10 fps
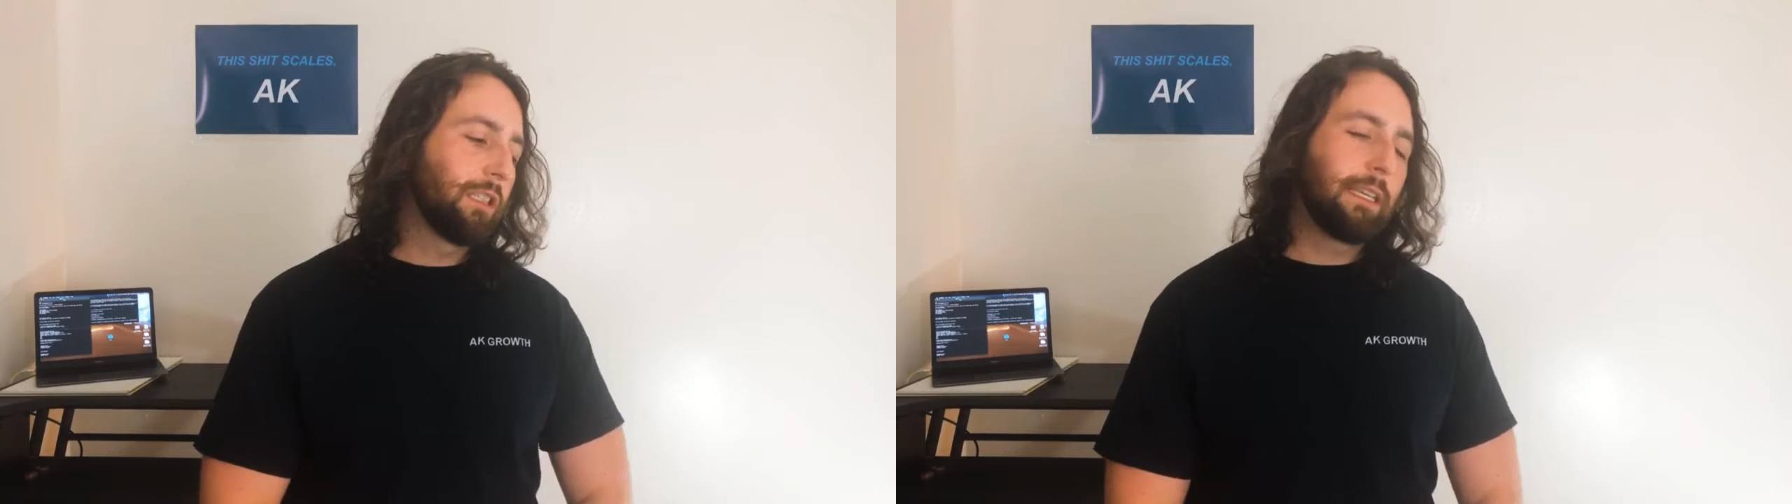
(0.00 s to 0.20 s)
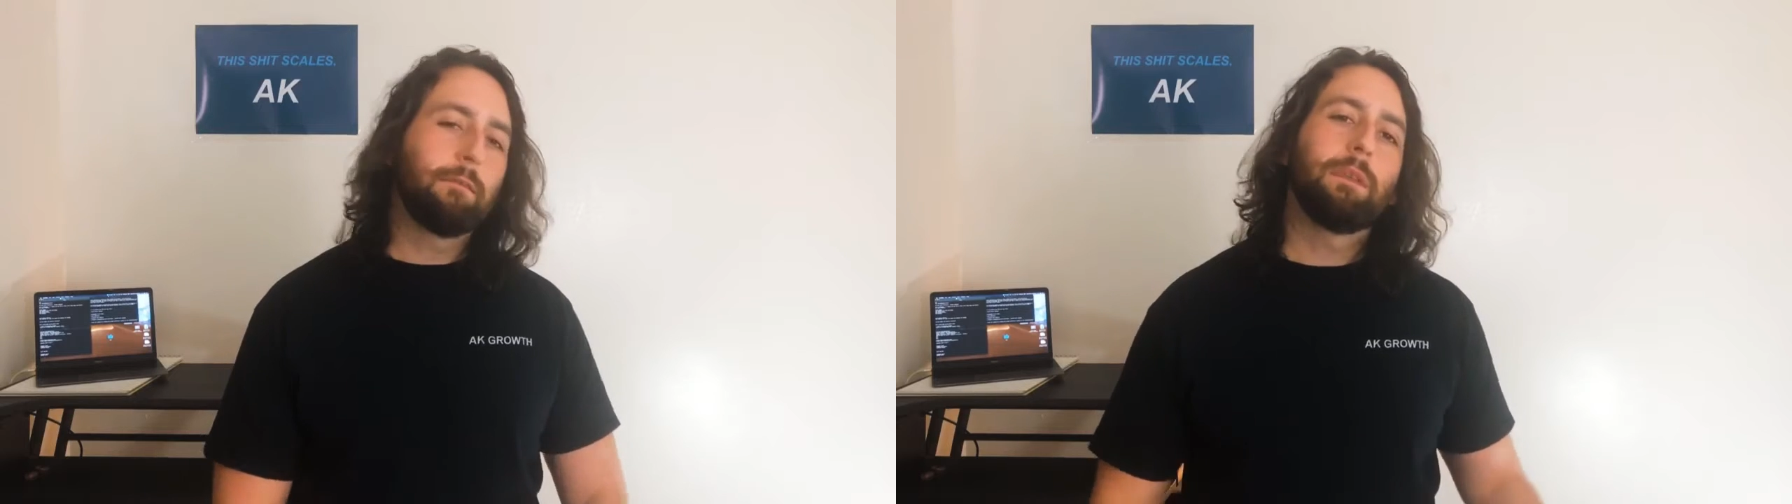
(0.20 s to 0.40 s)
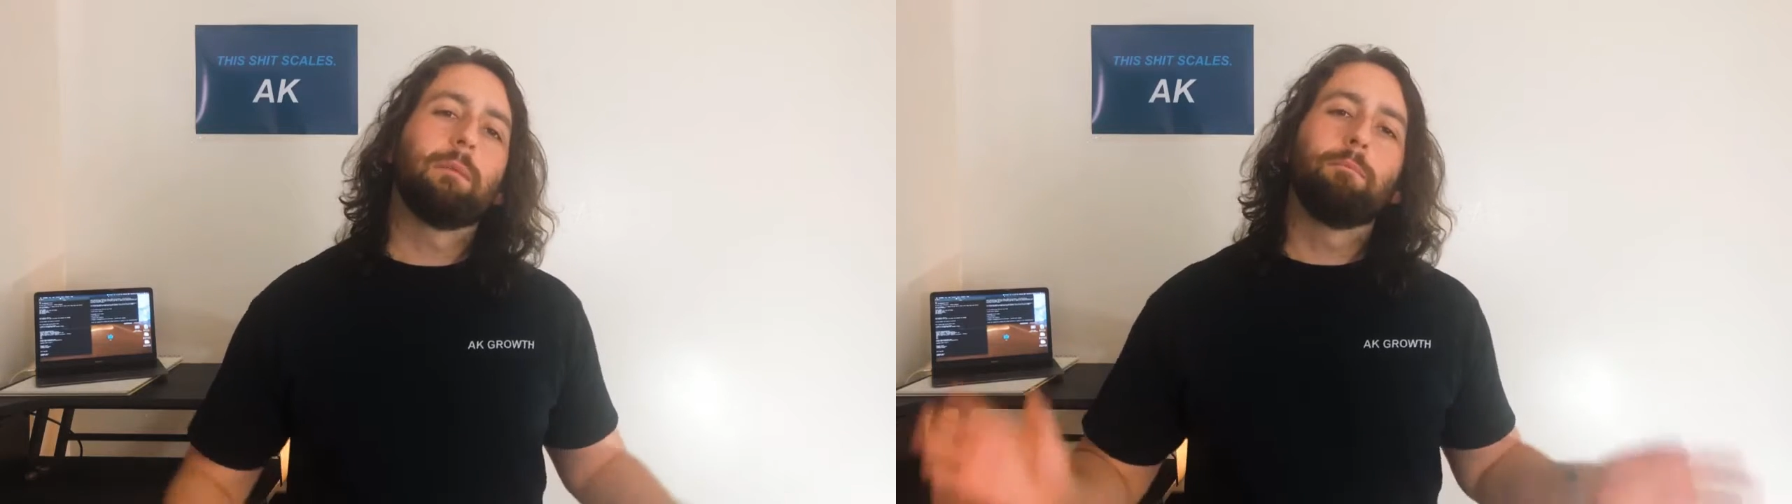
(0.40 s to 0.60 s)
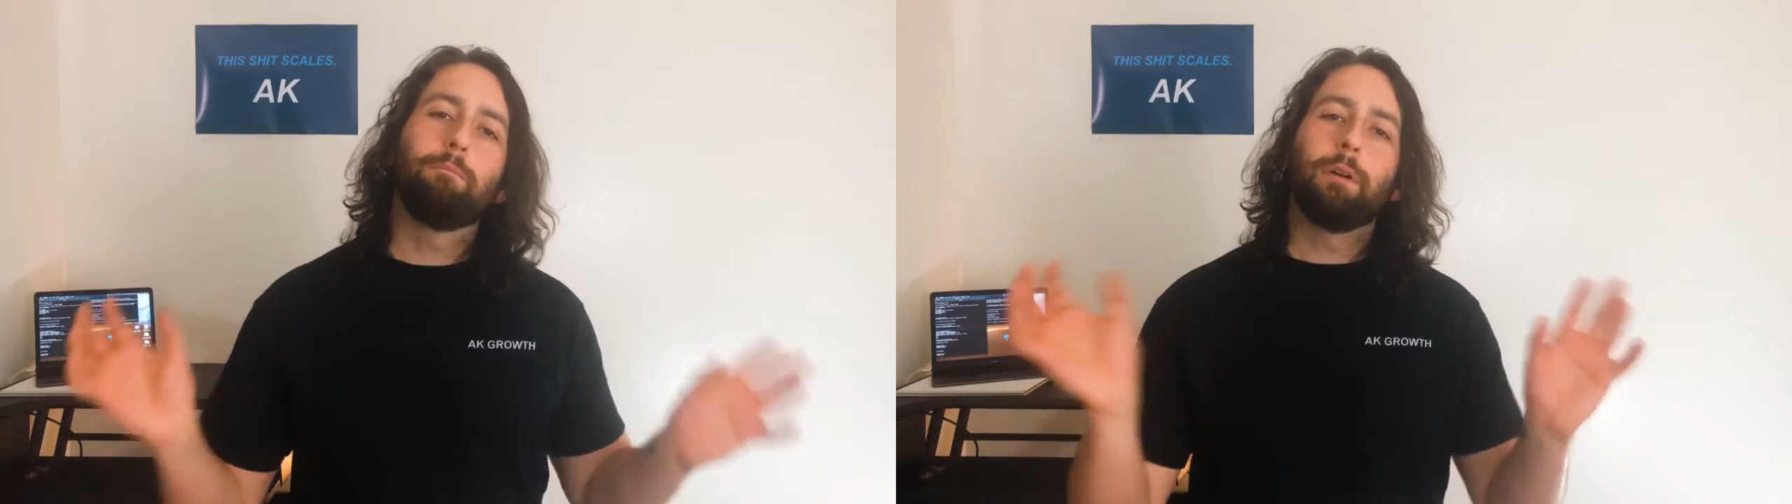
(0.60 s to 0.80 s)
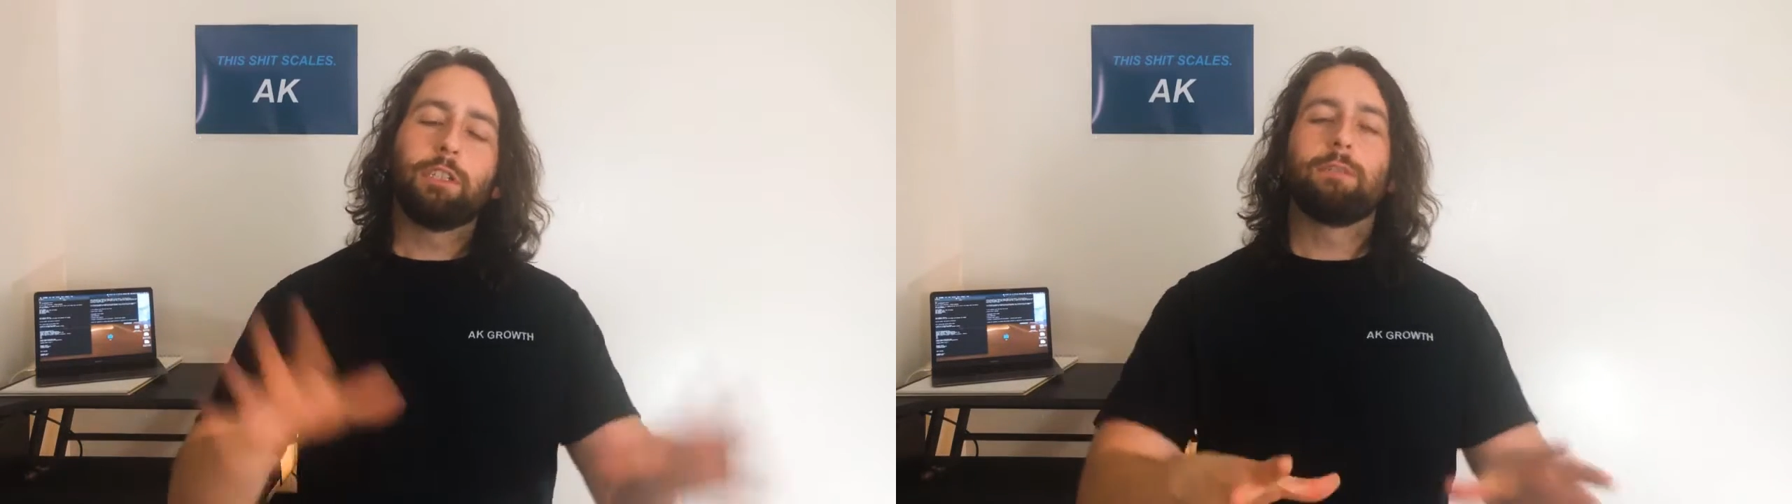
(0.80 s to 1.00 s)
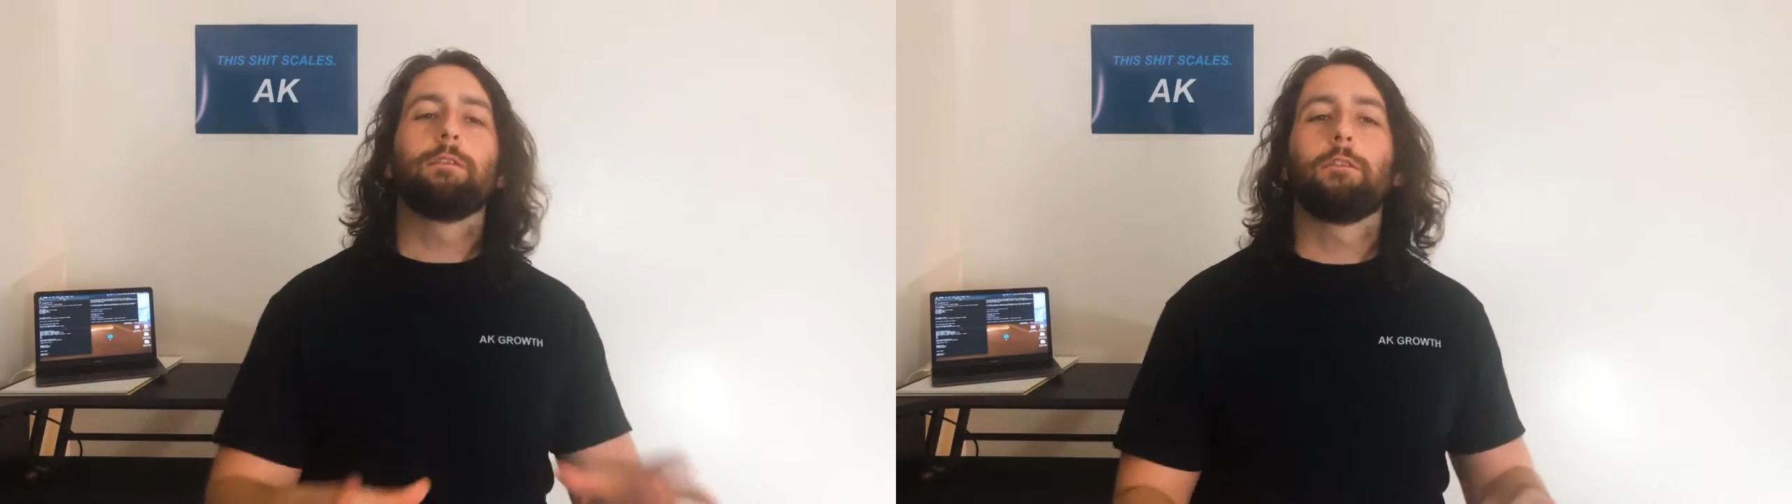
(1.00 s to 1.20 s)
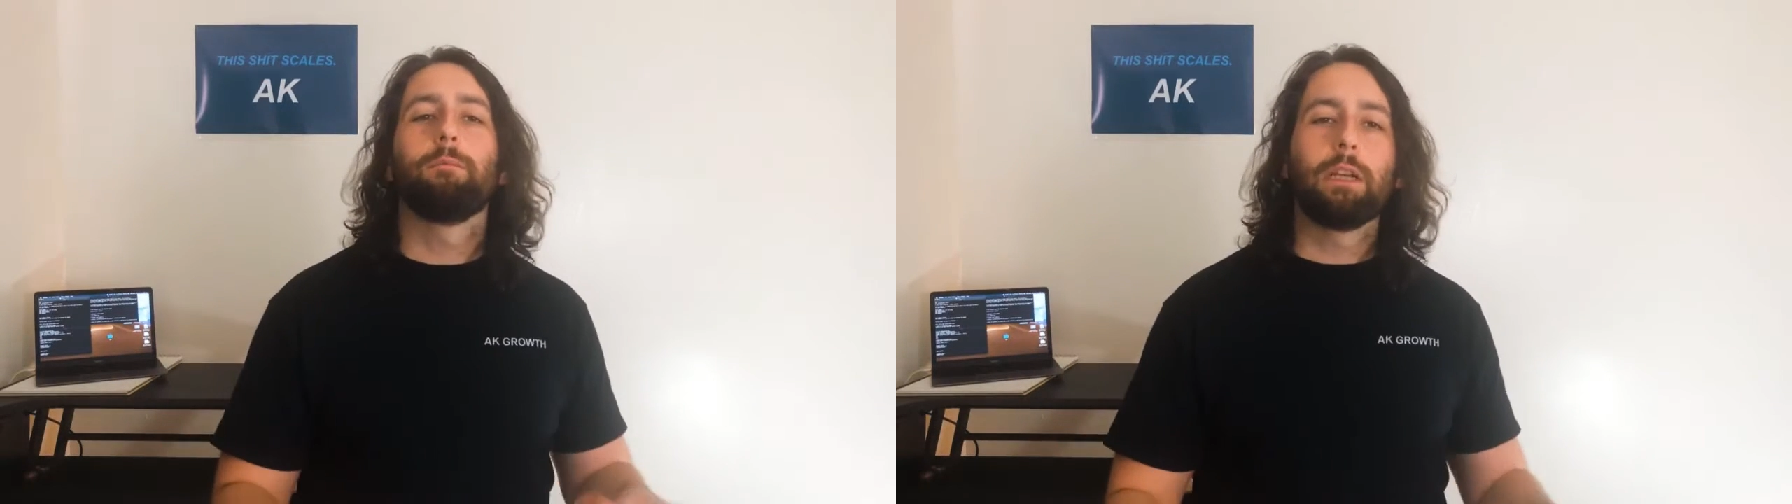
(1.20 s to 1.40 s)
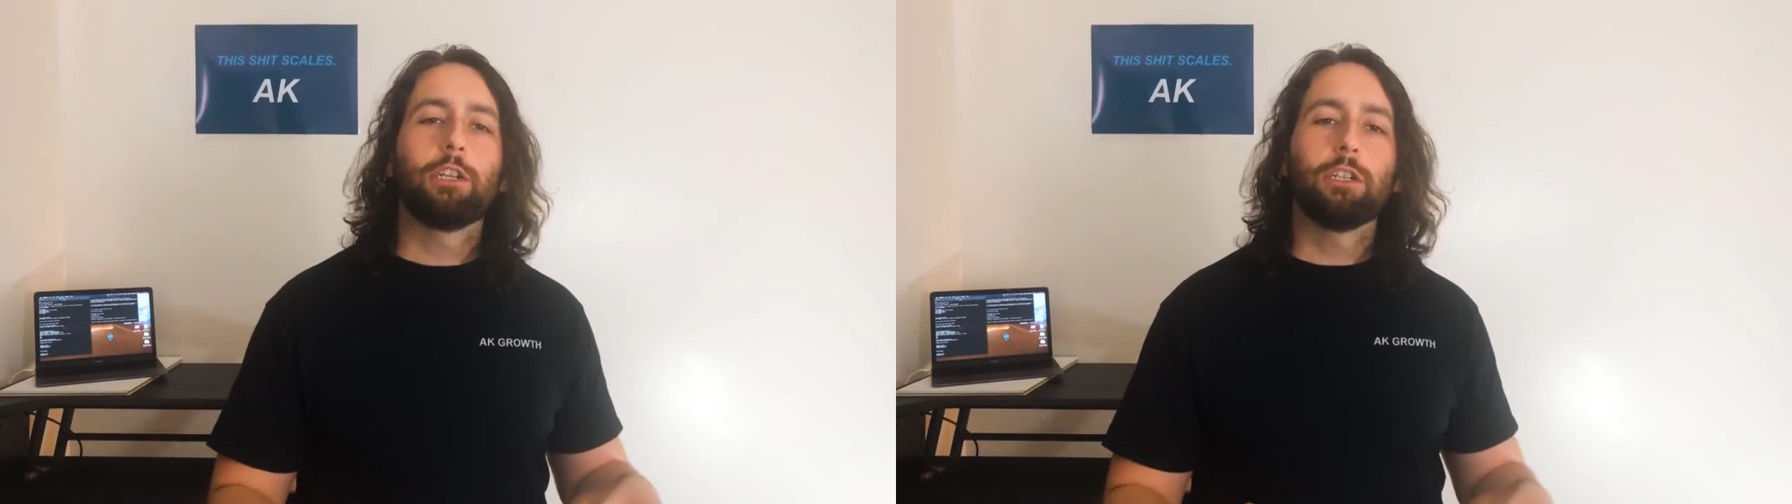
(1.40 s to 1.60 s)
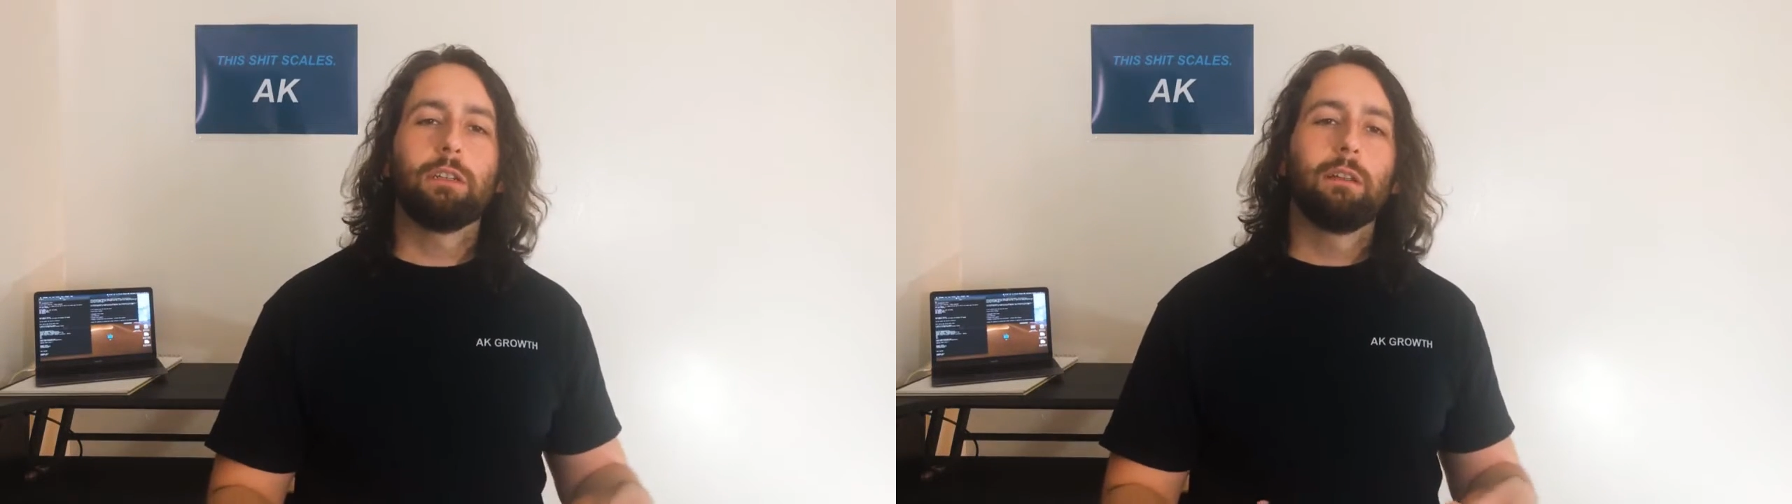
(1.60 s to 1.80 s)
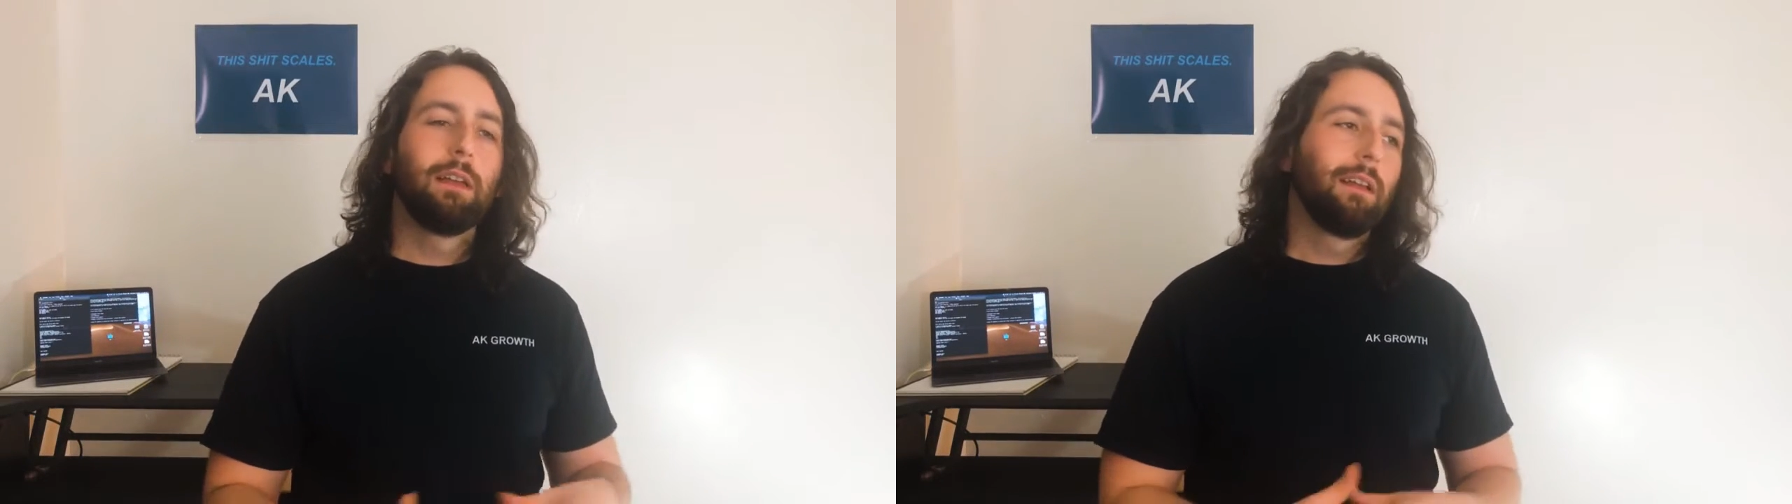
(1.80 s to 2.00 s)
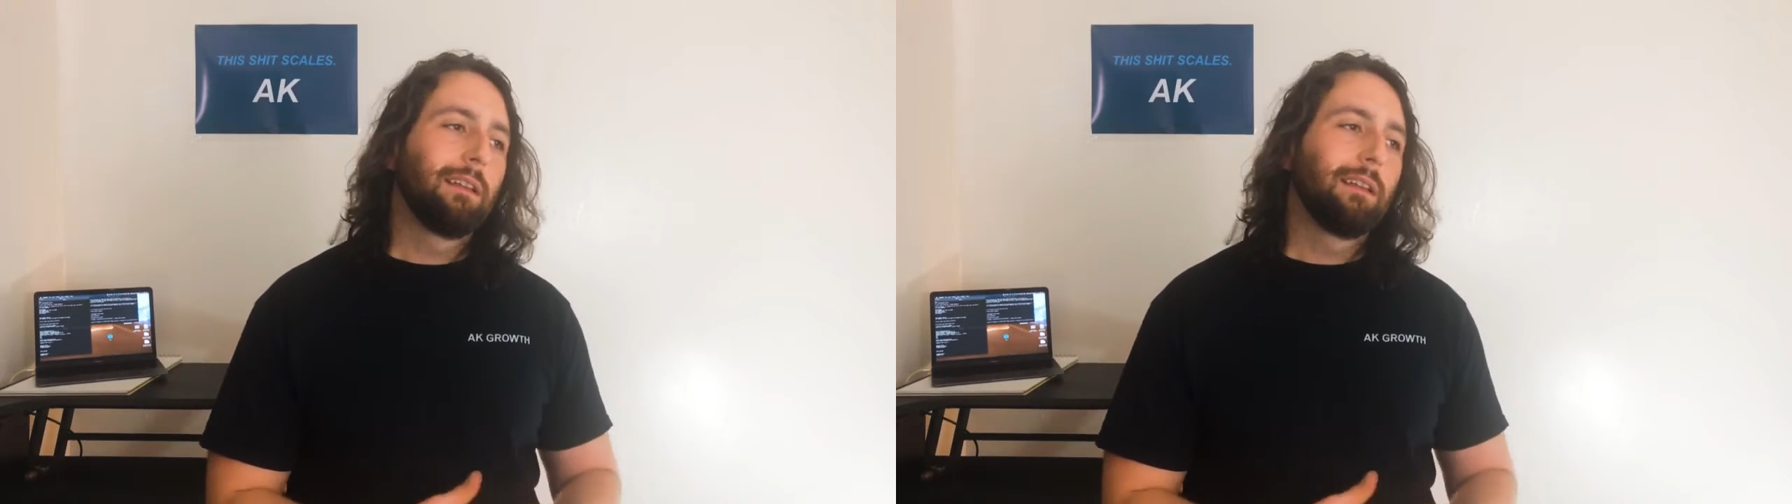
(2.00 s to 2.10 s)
just giving me a bunch of information